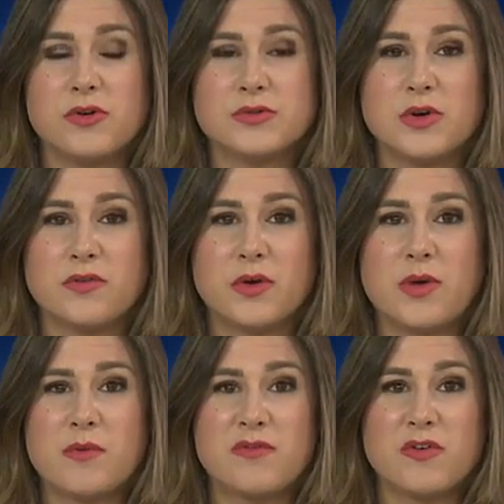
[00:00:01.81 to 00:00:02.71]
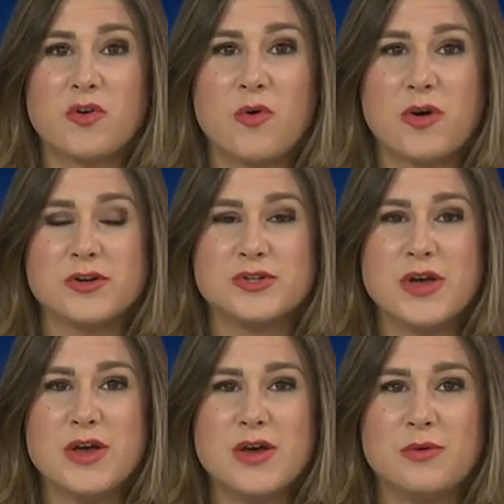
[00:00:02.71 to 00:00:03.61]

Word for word: crews over in Red River Gorge.